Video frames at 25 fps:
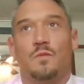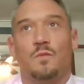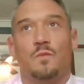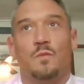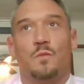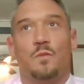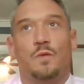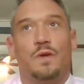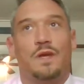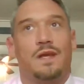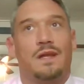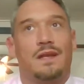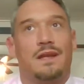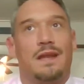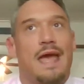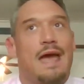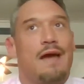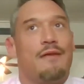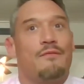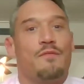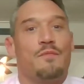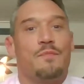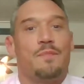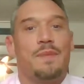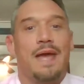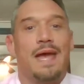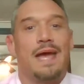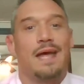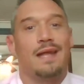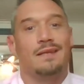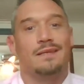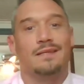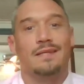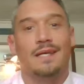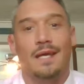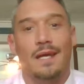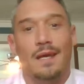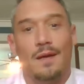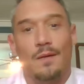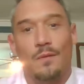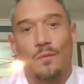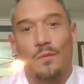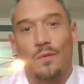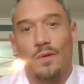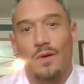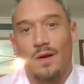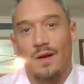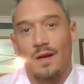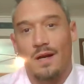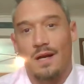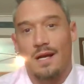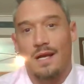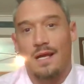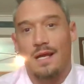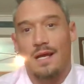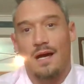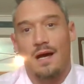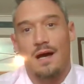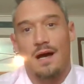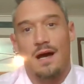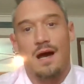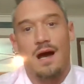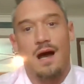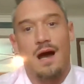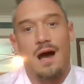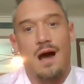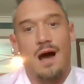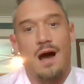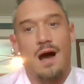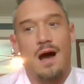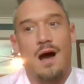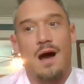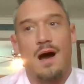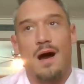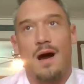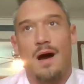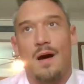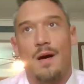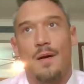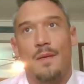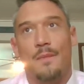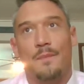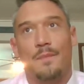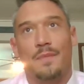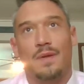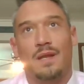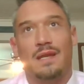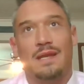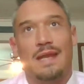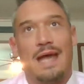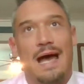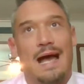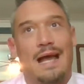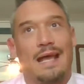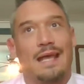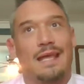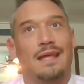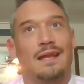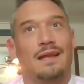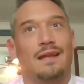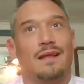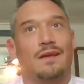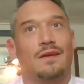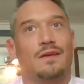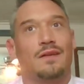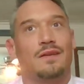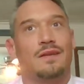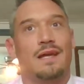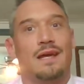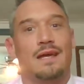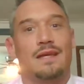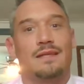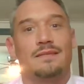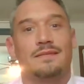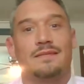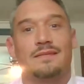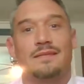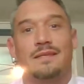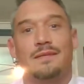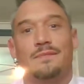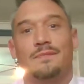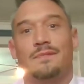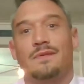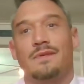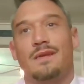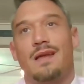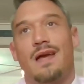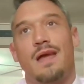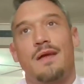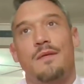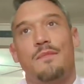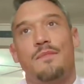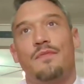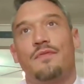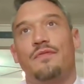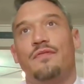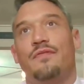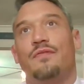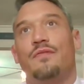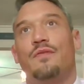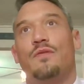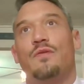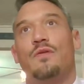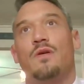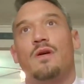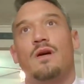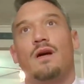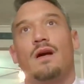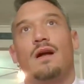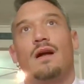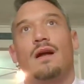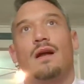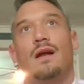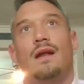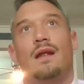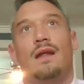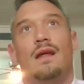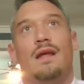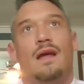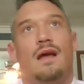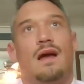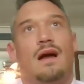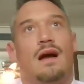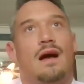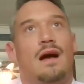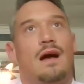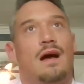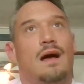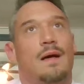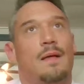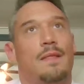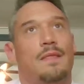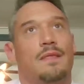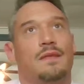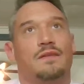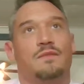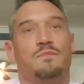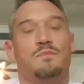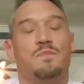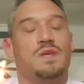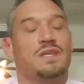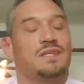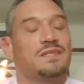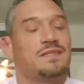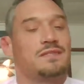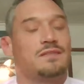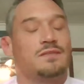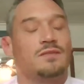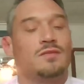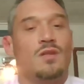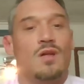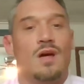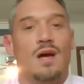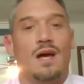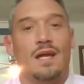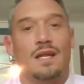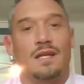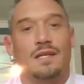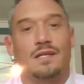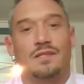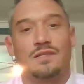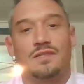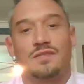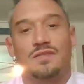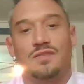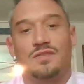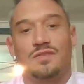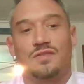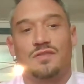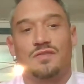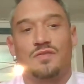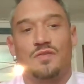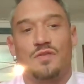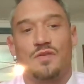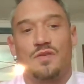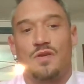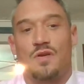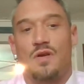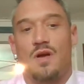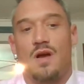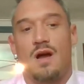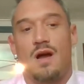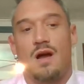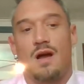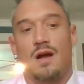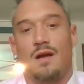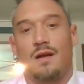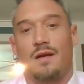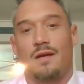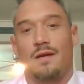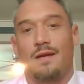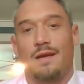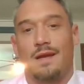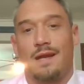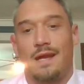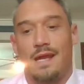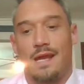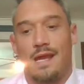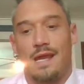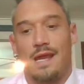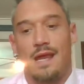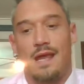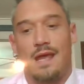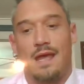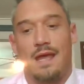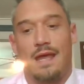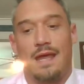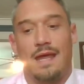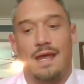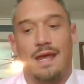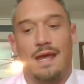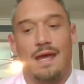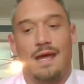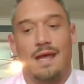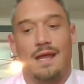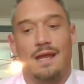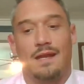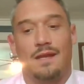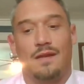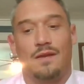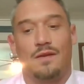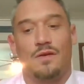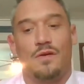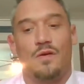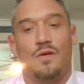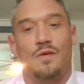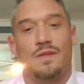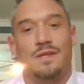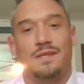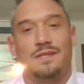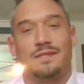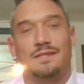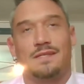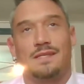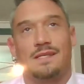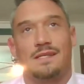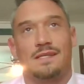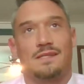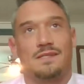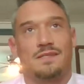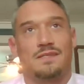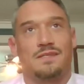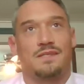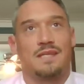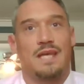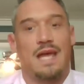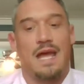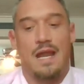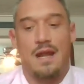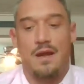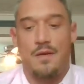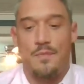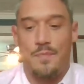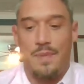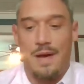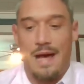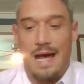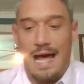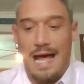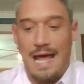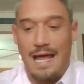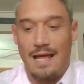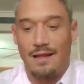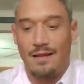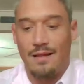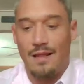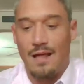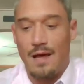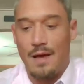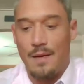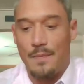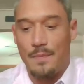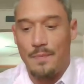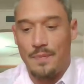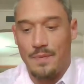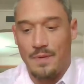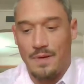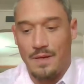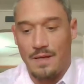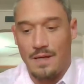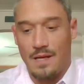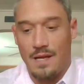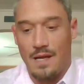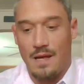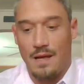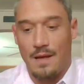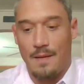we could have a bad day at work, not get a good night's sleep the night before, you missed lunch, so you're hungry, and these things just kind of pile up, and